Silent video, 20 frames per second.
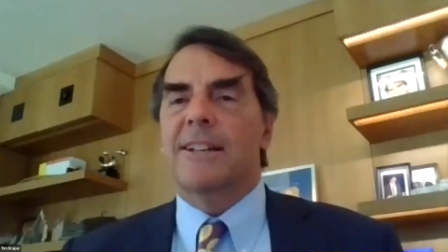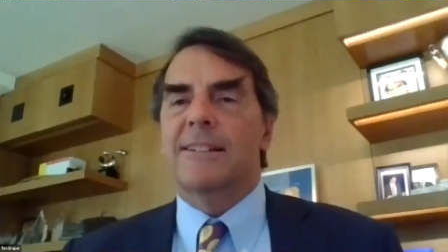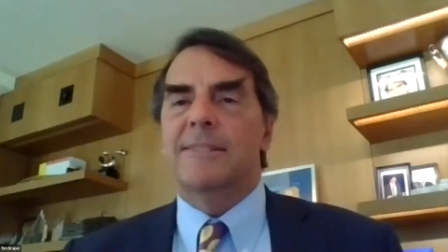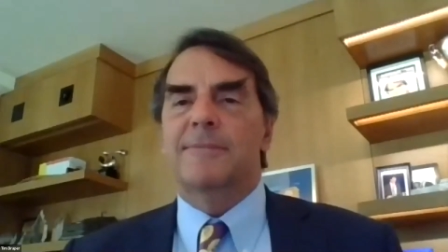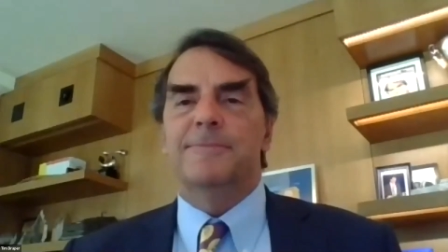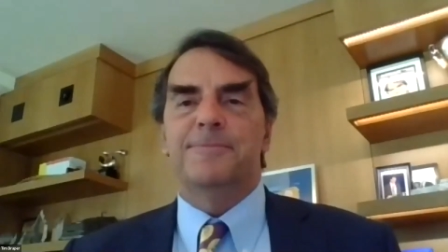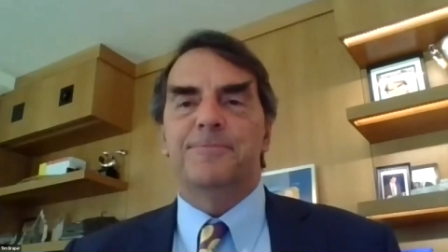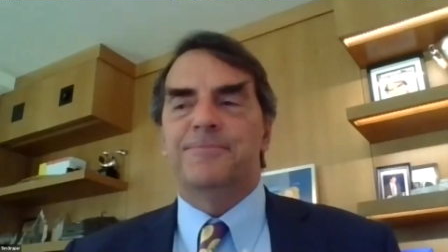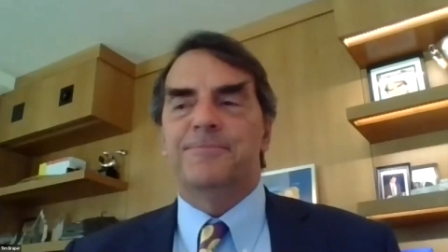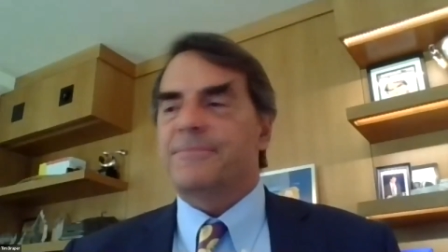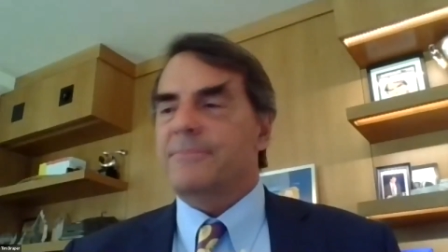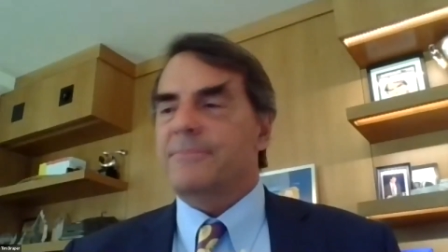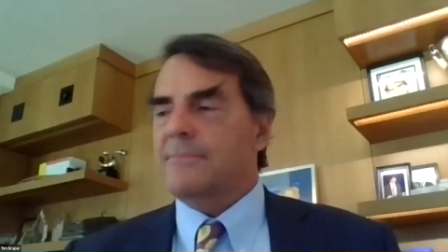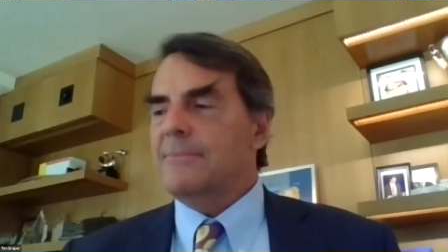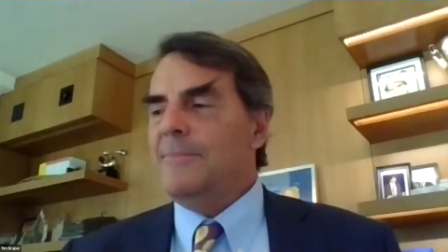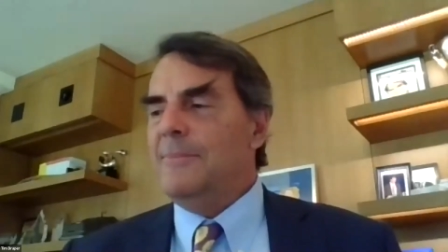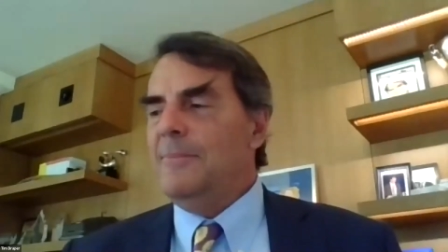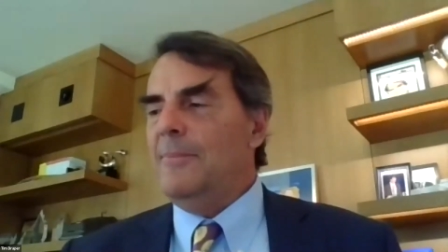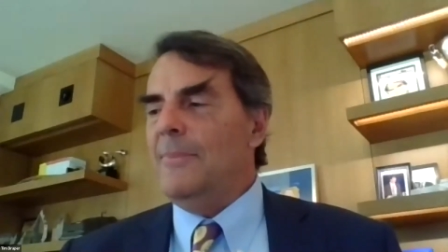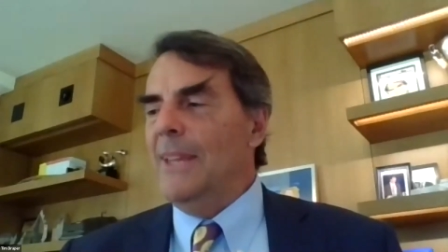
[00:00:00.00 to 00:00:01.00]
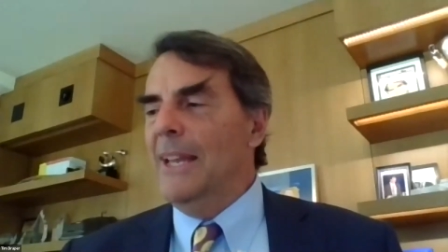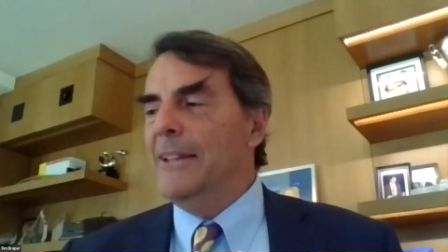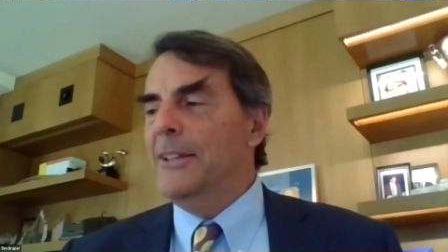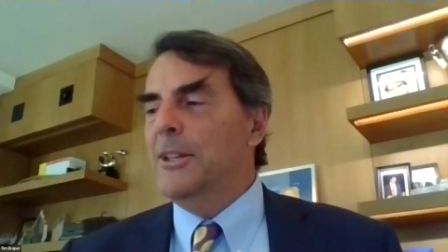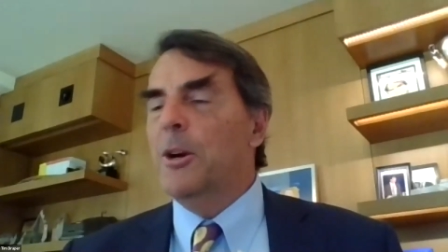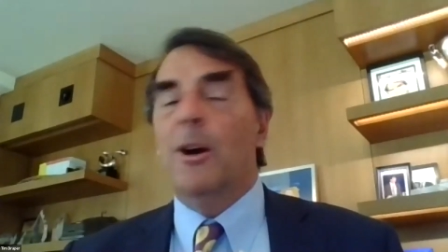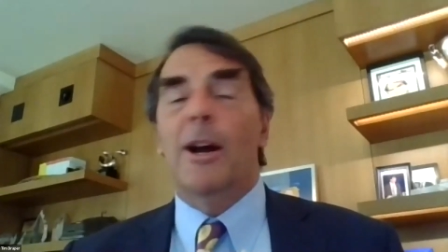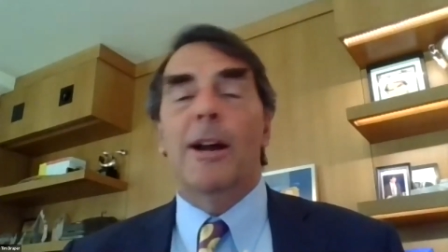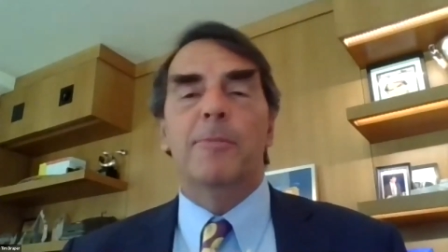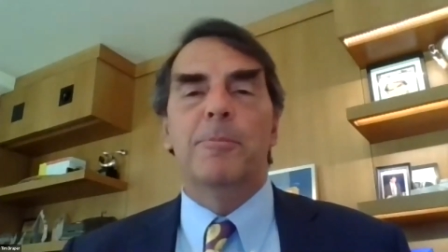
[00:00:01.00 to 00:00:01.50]
and
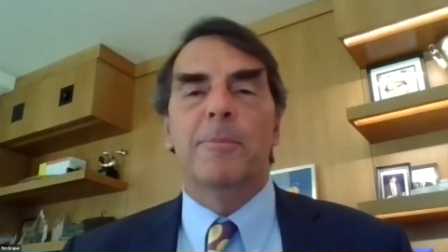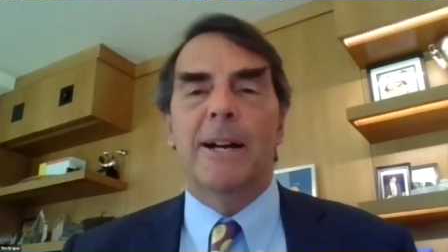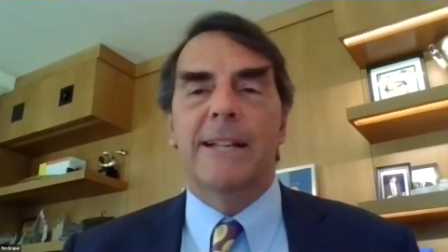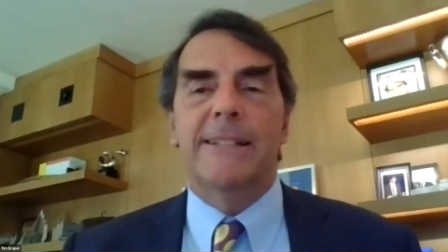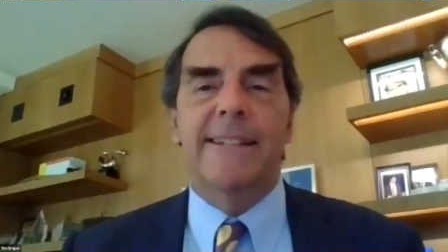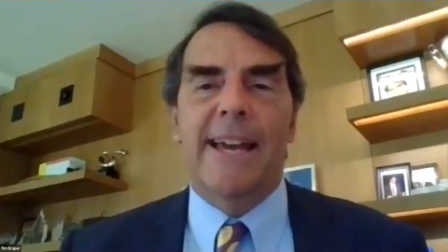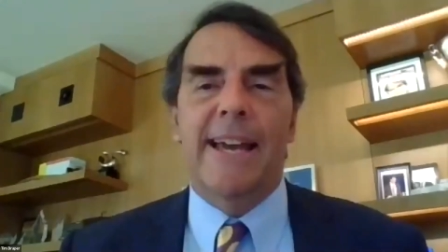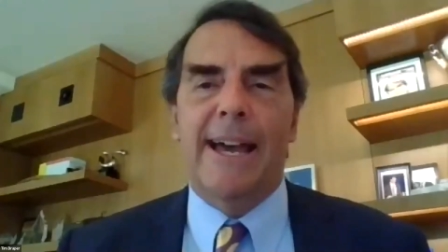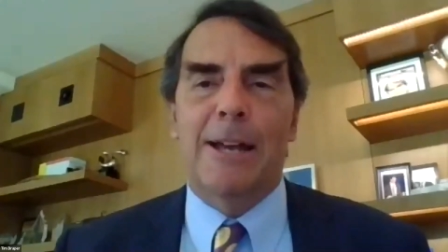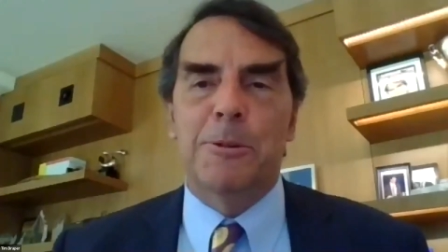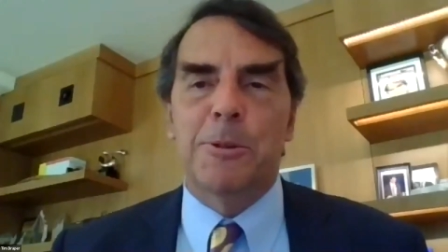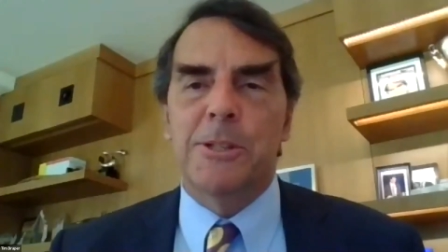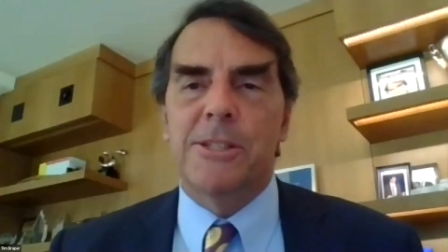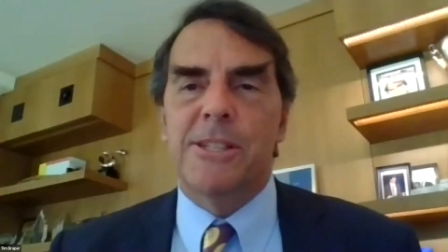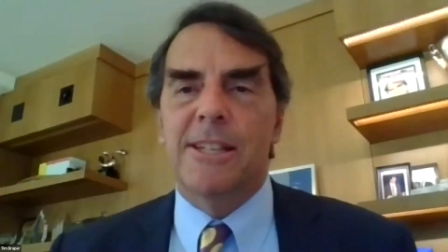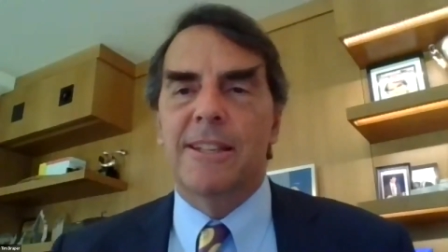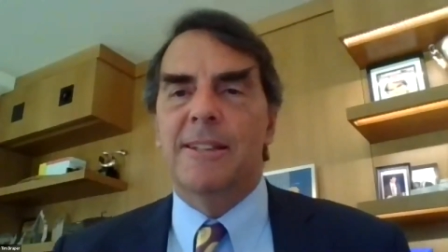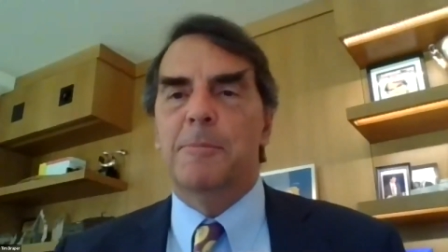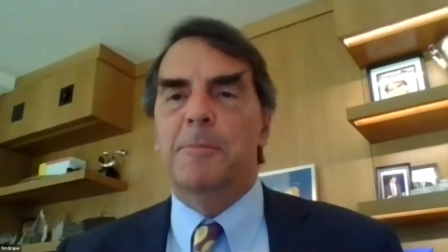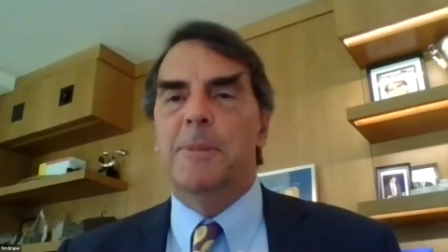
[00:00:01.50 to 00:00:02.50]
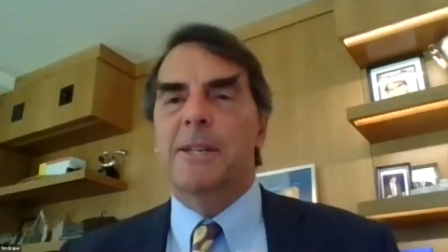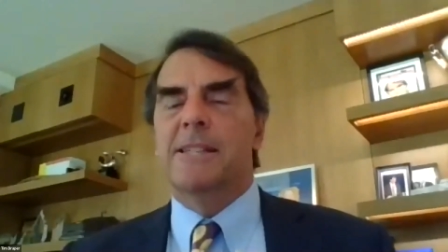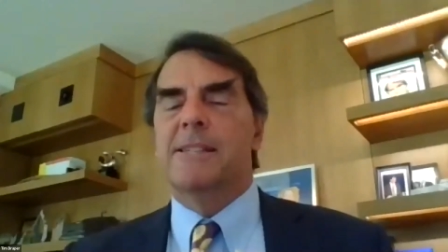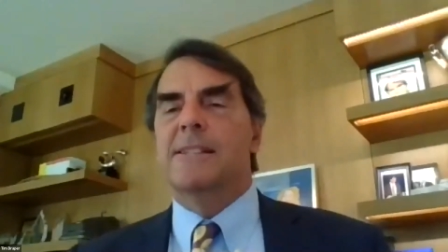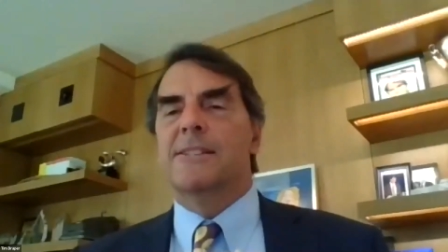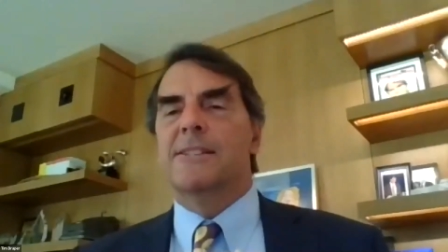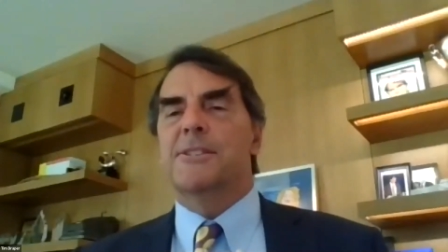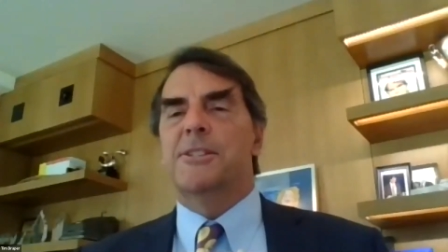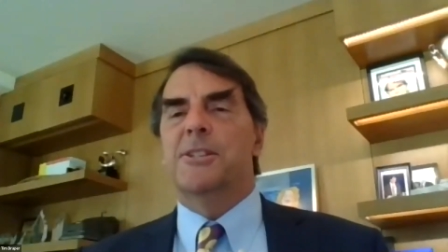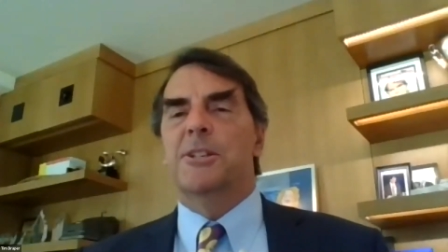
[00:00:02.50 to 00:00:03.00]
my dad was in the
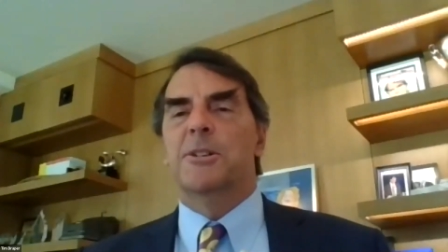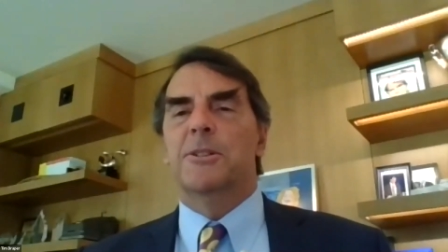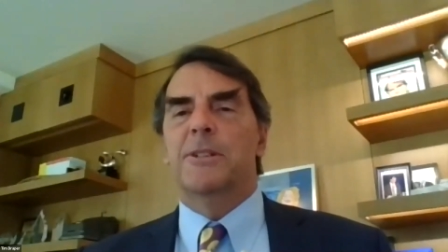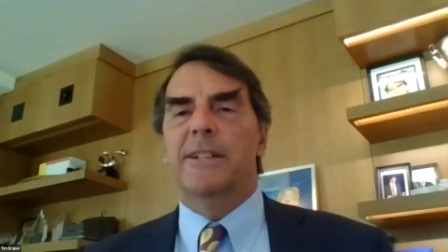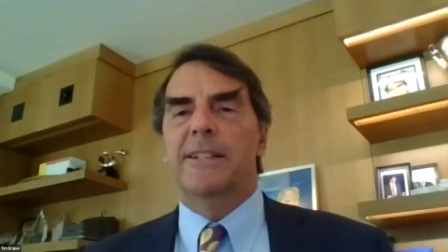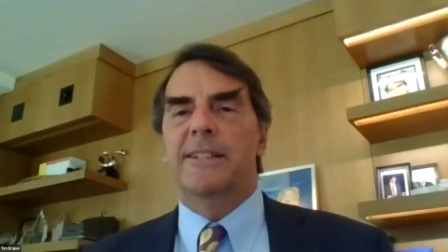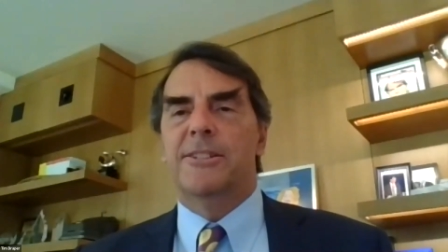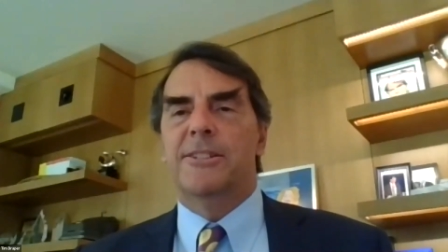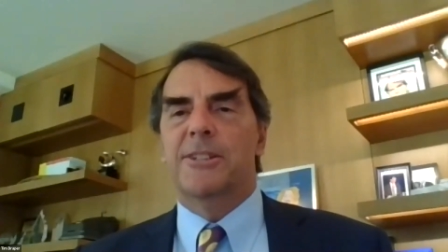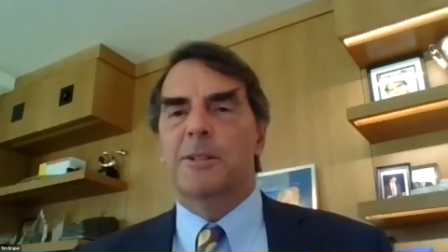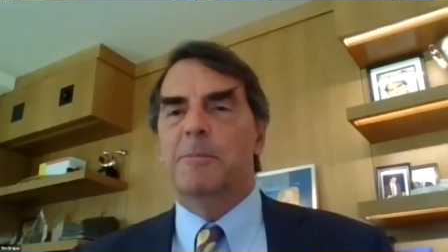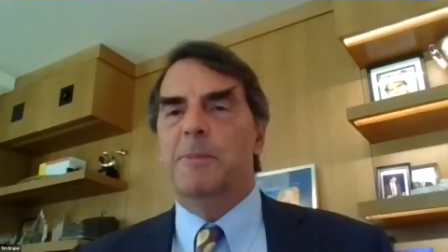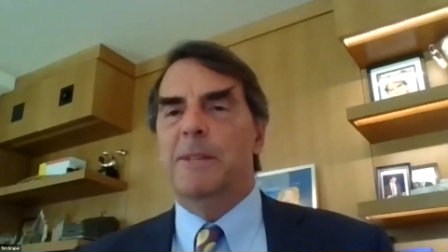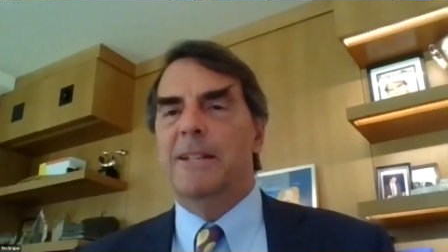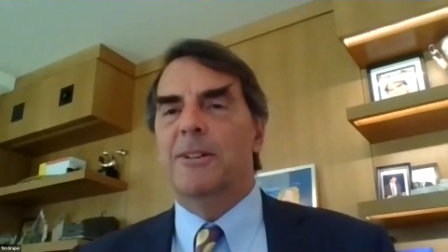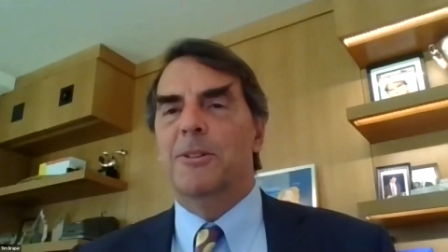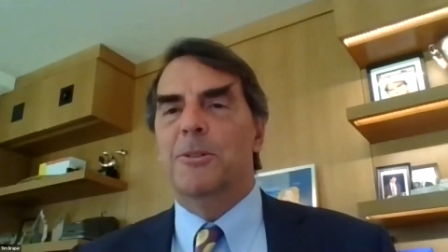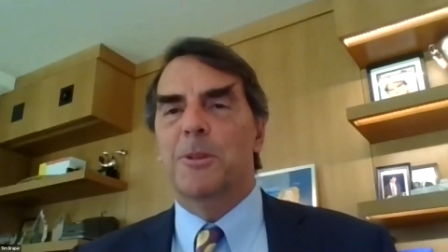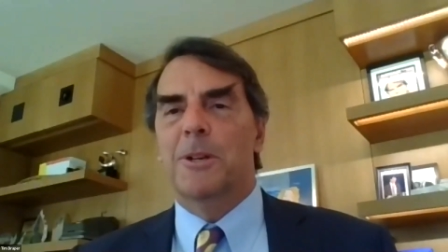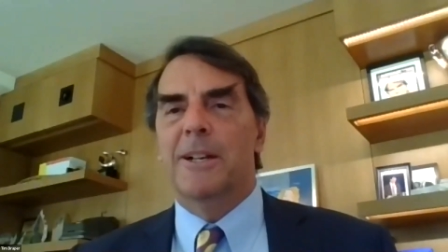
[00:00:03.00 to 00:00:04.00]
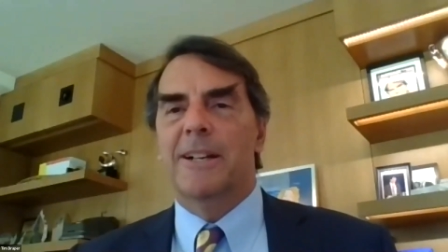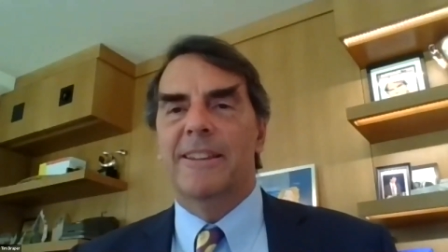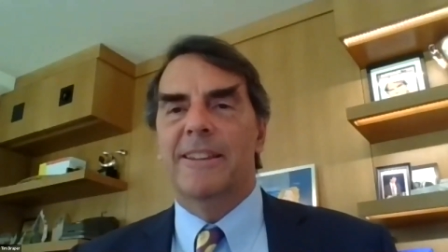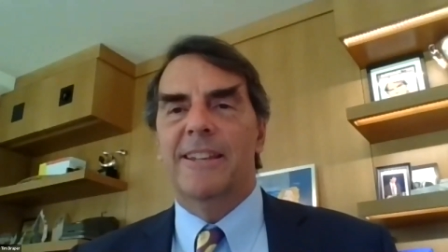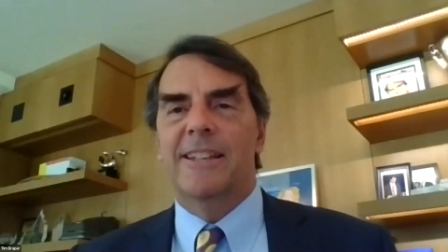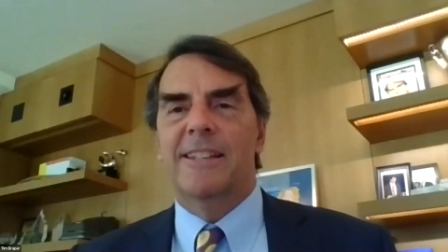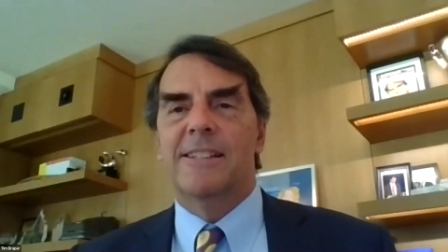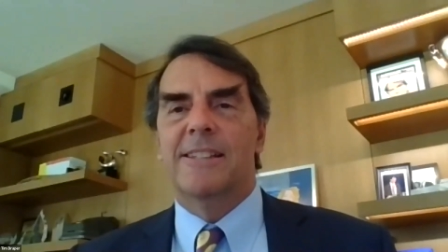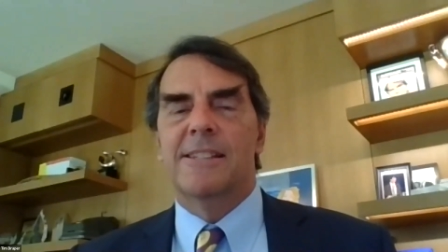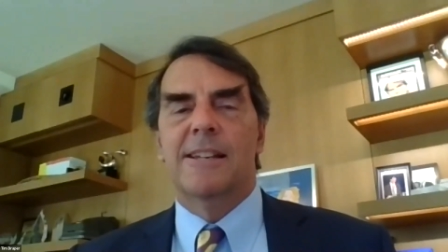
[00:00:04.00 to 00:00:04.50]
business too, and he took me to one of
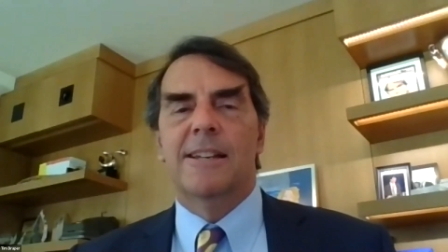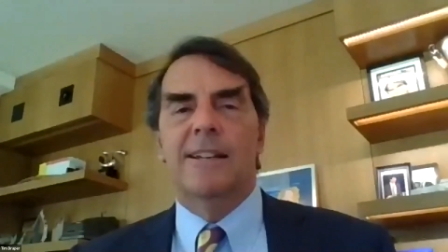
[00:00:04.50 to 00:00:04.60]
these.